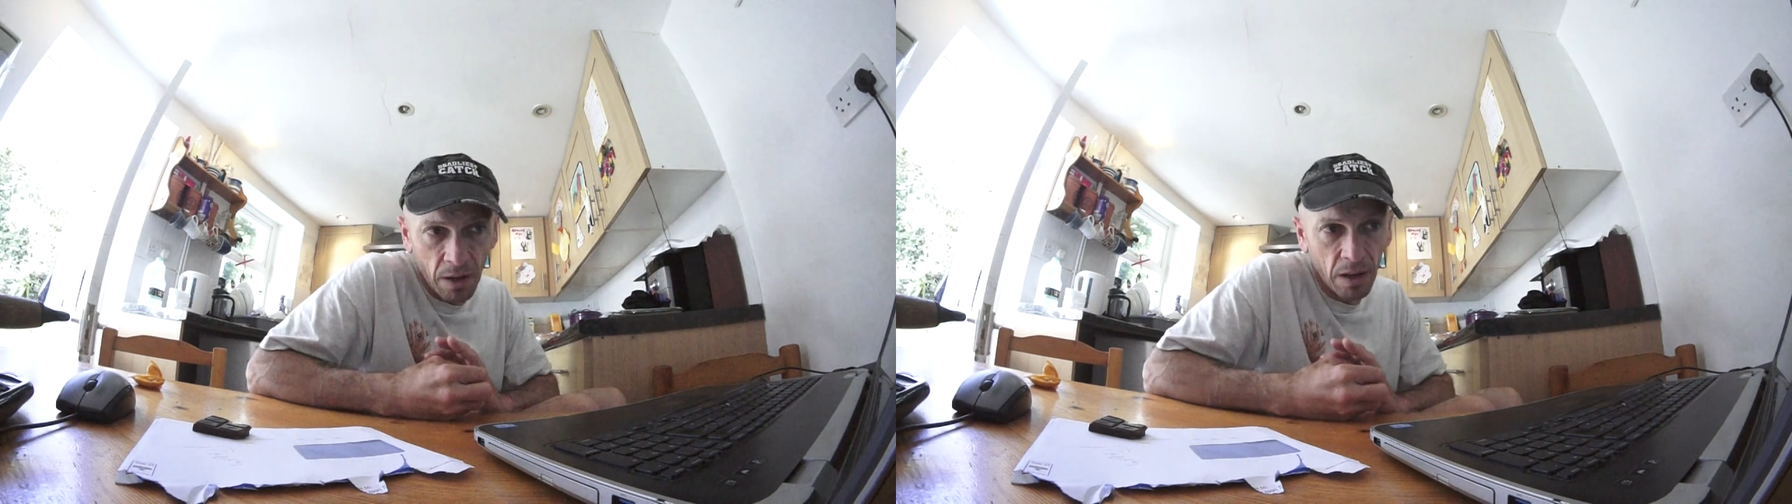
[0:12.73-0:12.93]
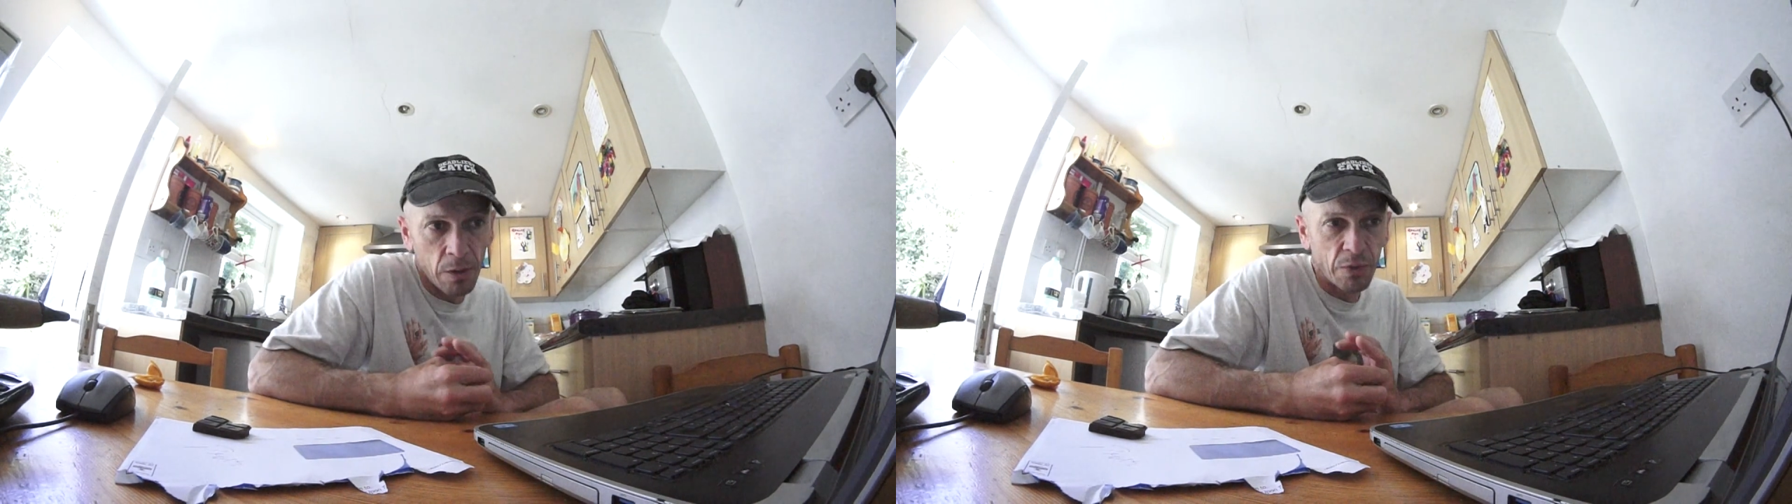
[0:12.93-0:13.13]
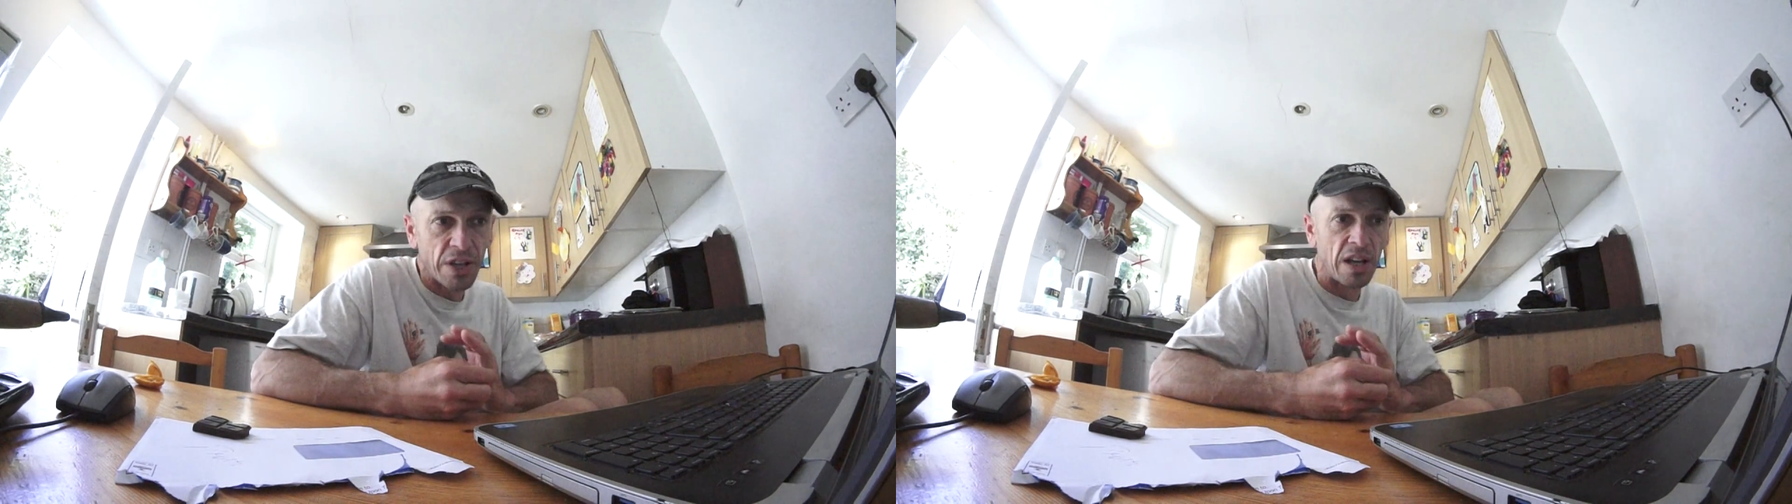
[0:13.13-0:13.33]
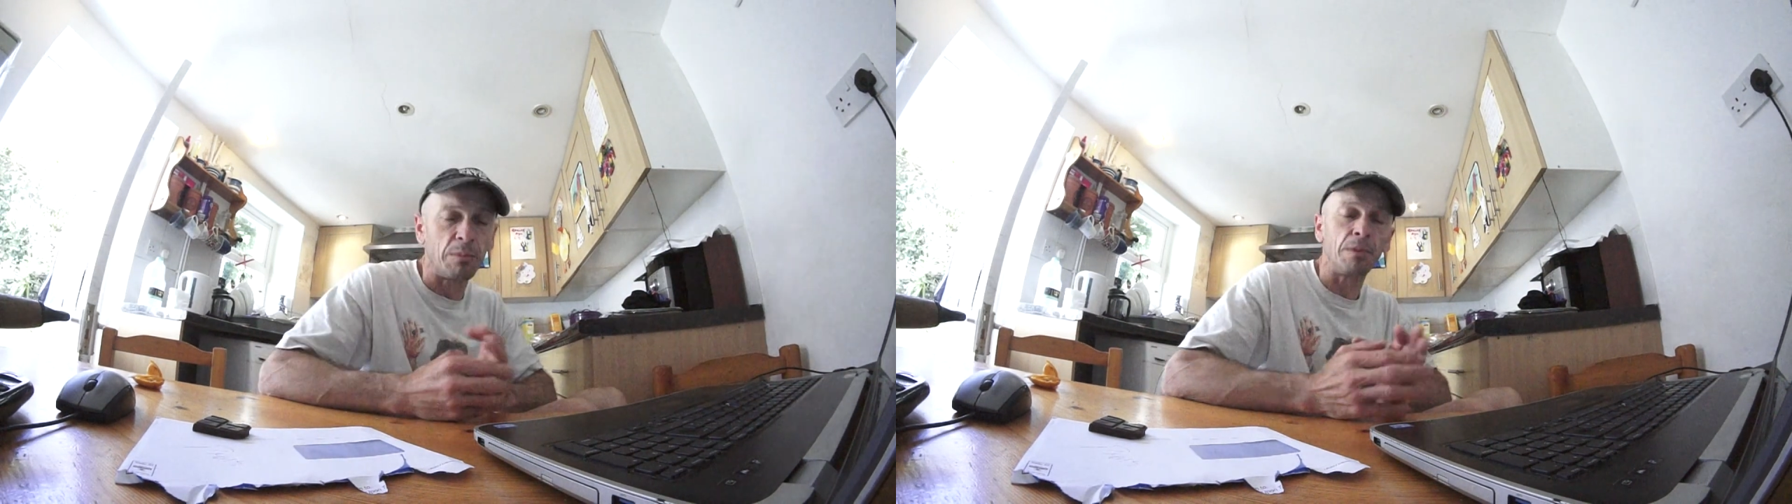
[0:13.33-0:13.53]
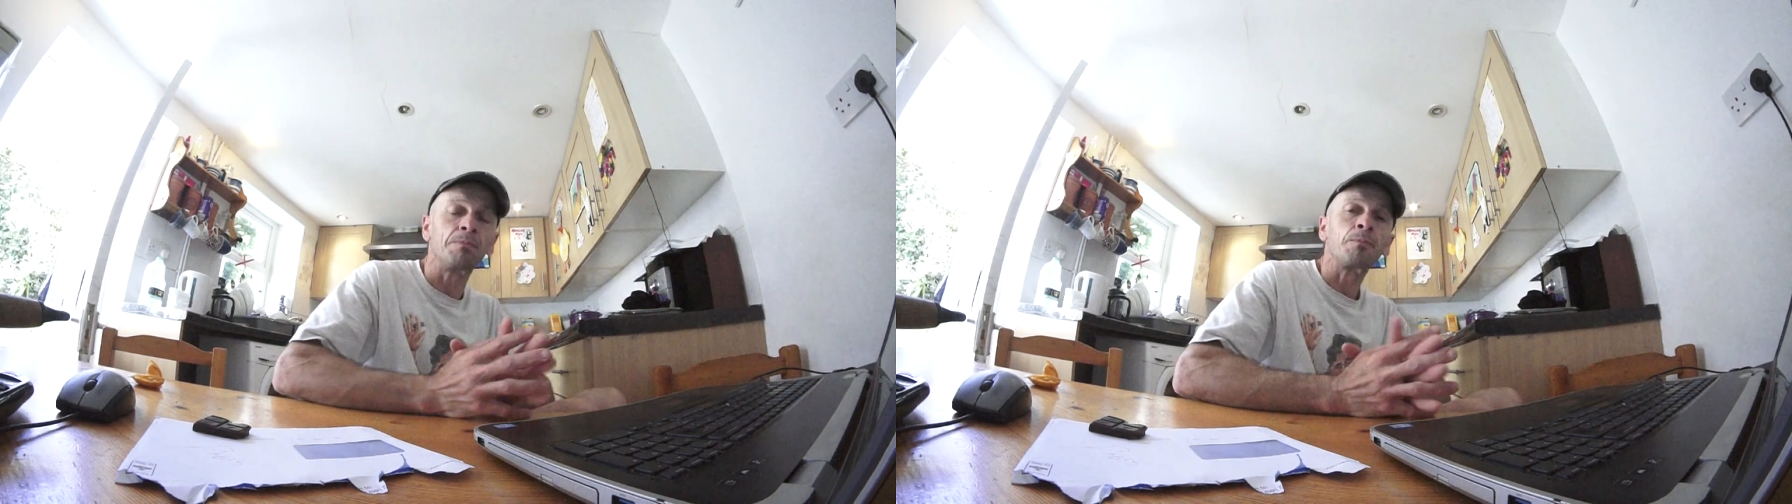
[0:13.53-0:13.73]
I was
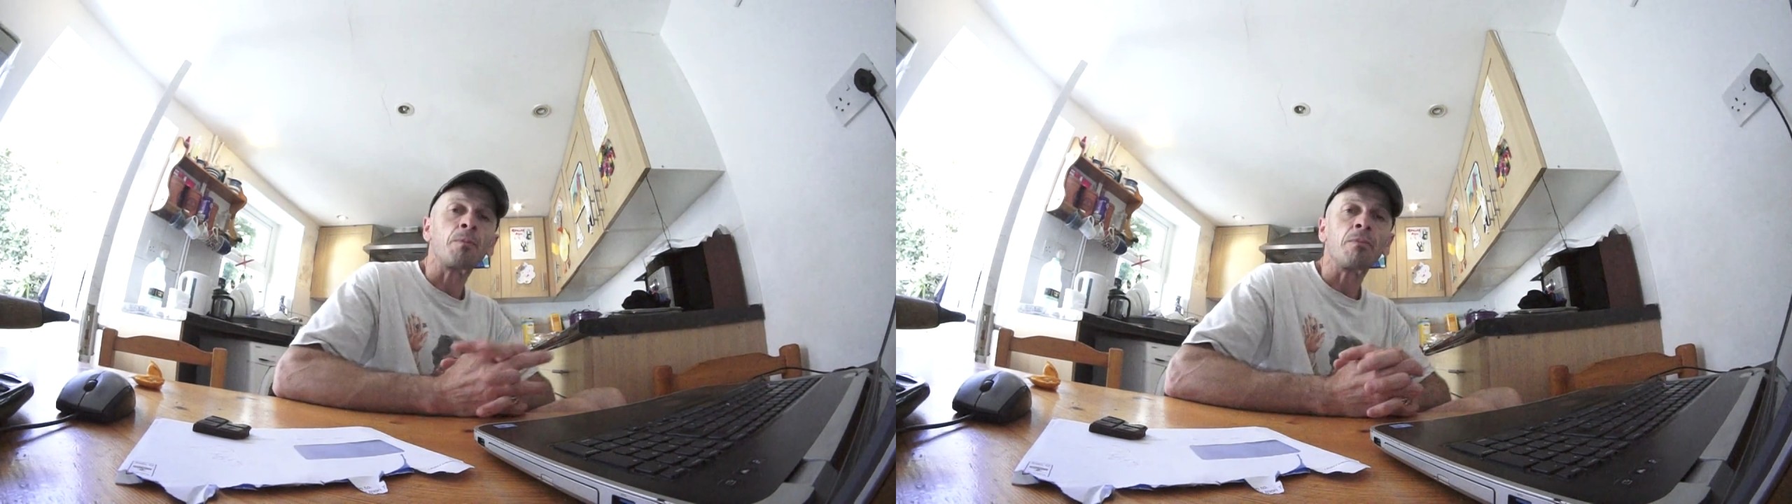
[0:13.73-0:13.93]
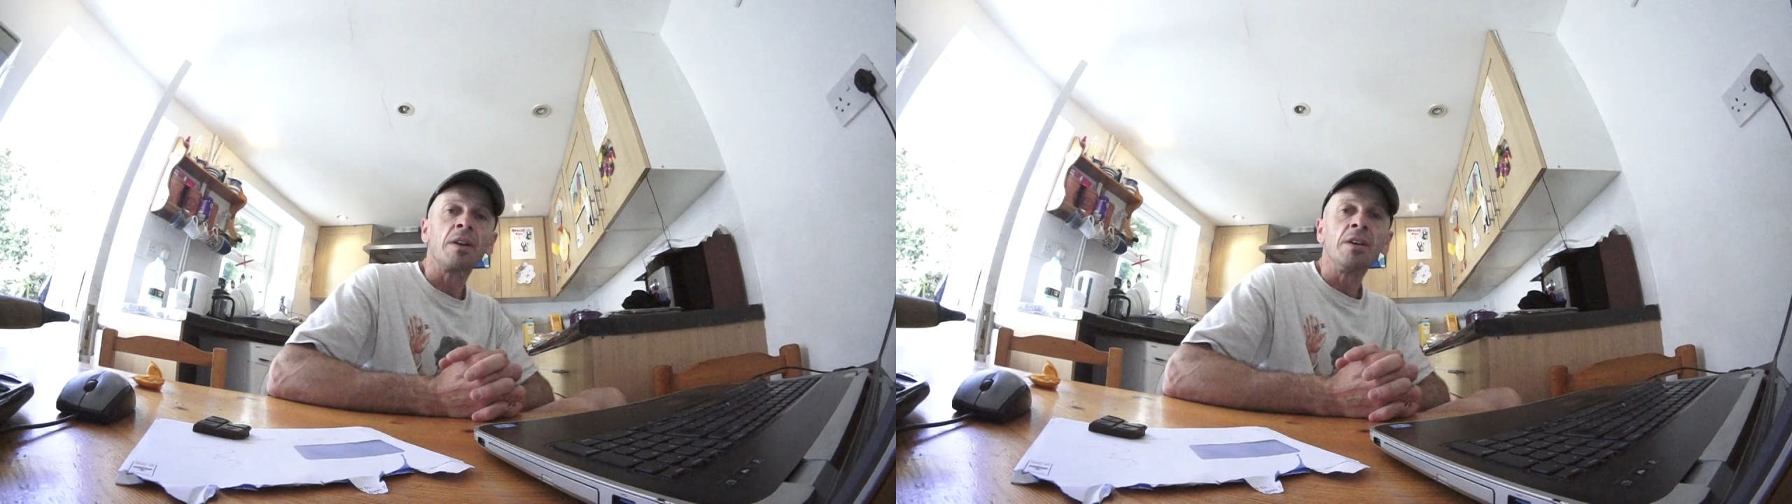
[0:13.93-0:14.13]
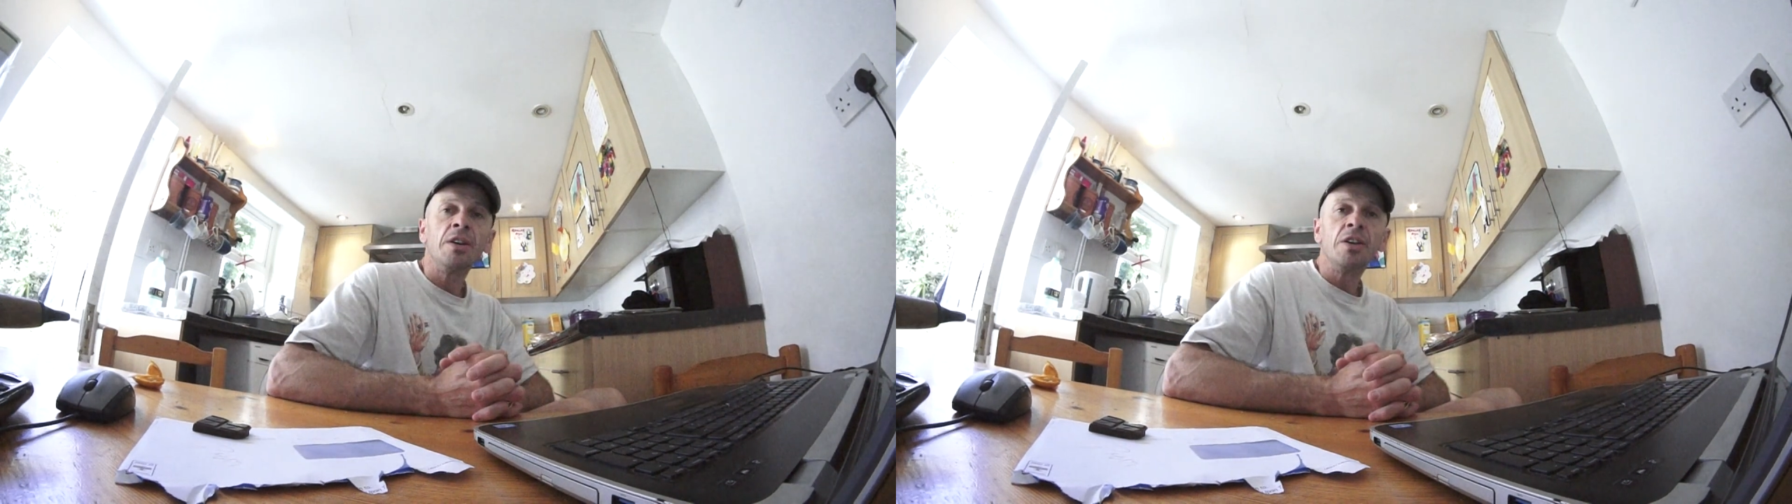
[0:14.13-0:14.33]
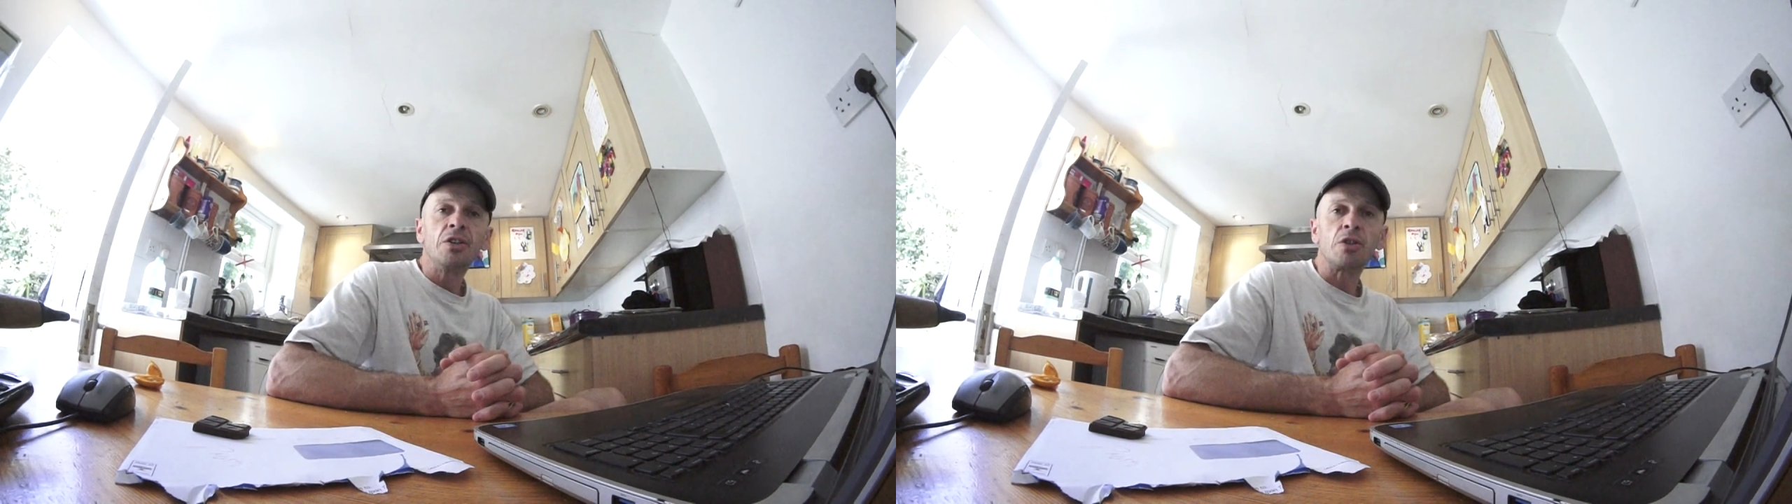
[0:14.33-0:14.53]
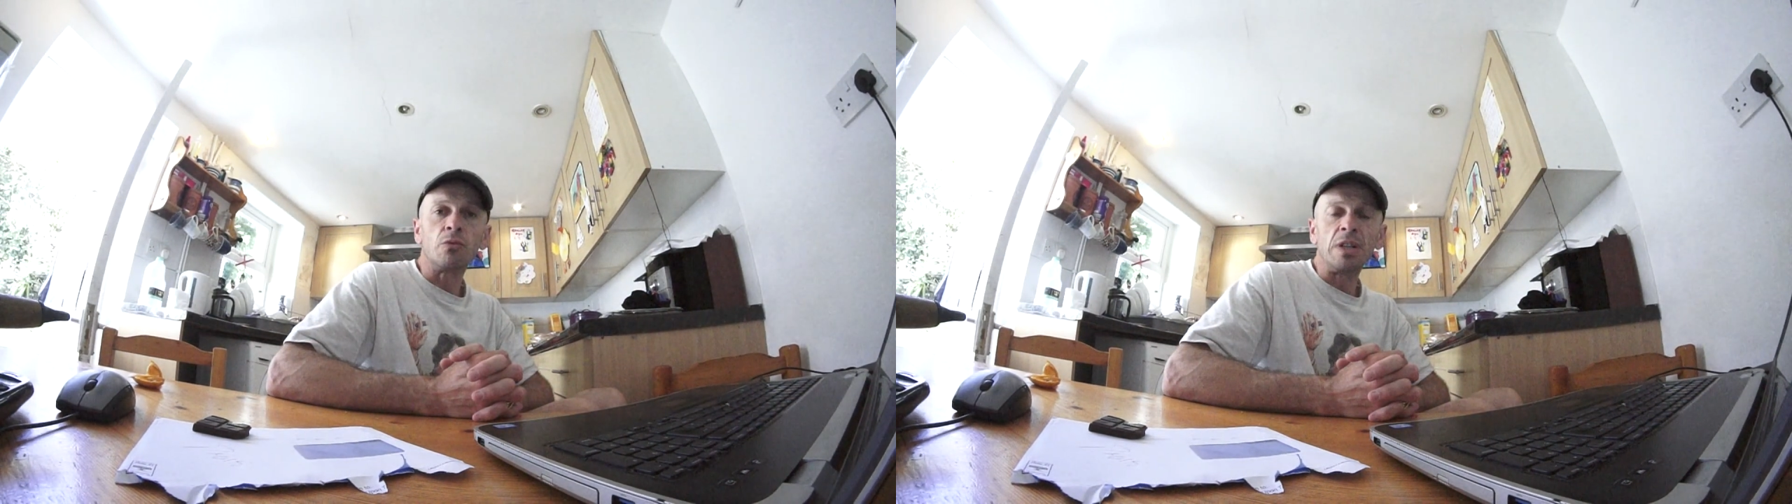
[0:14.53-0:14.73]
able
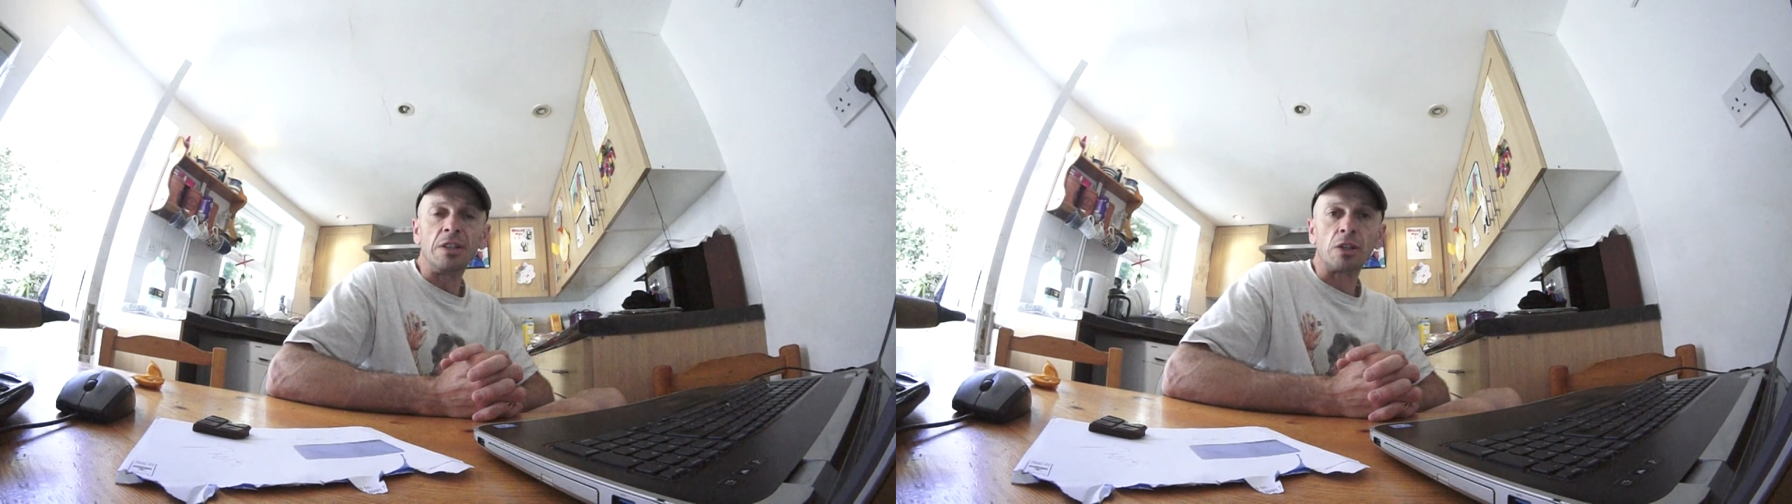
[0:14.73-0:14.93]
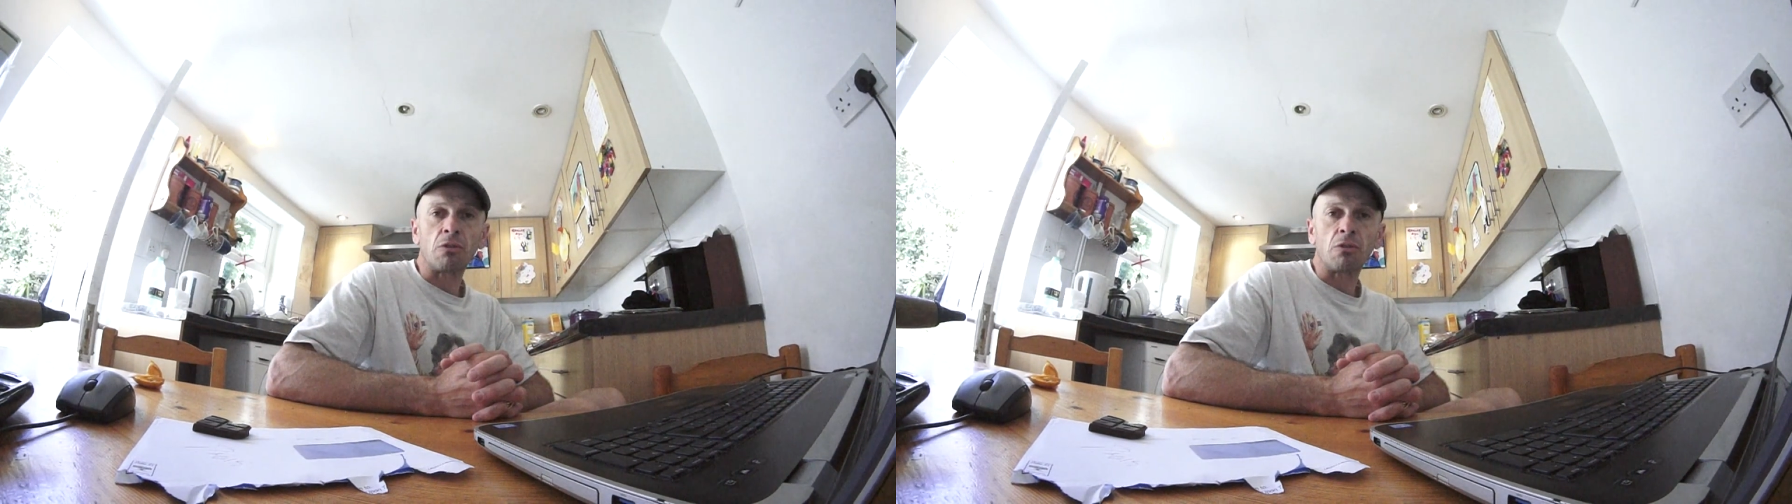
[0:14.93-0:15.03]
to read the